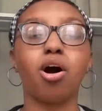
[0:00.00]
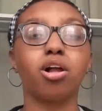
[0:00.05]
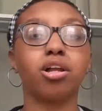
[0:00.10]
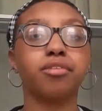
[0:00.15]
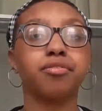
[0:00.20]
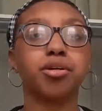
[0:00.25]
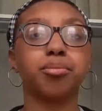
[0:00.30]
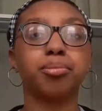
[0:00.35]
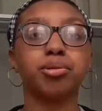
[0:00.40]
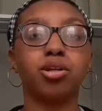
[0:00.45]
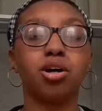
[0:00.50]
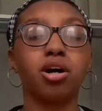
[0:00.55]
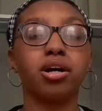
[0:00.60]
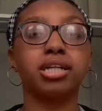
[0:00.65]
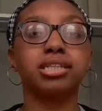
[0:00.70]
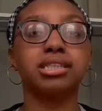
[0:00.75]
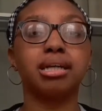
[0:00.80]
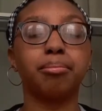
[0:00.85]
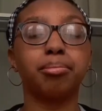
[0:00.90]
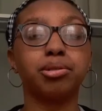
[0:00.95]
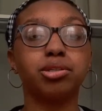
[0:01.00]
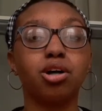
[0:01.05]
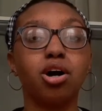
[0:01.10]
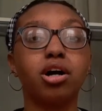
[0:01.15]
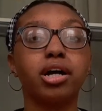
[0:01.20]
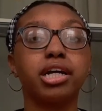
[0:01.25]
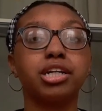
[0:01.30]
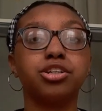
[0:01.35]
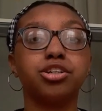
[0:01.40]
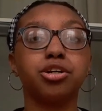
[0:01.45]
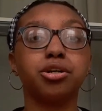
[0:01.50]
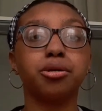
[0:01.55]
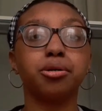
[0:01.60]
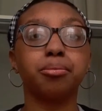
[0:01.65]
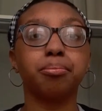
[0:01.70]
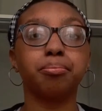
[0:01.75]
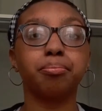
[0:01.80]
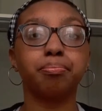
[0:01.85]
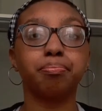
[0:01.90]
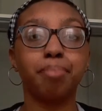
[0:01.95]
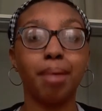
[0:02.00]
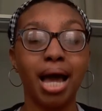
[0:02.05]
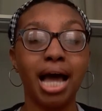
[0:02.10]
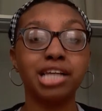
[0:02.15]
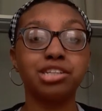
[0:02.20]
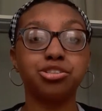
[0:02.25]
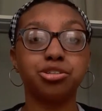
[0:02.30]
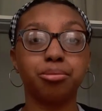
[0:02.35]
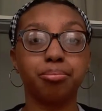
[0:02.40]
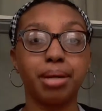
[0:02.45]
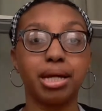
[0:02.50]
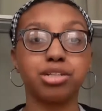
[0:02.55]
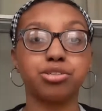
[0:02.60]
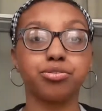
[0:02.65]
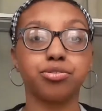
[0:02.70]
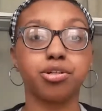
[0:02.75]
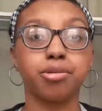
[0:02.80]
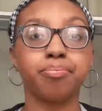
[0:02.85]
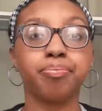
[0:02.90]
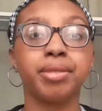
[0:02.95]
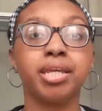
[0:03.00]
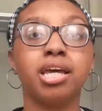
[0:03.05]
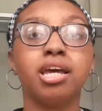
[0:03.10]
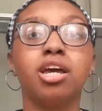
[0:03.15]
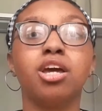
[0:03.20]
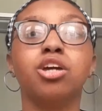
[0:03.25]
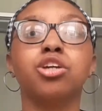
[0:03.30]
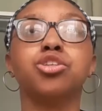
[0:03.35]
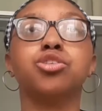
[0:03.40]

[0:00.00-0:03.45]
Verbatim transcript: all of your belongings that belong in your master bedroom,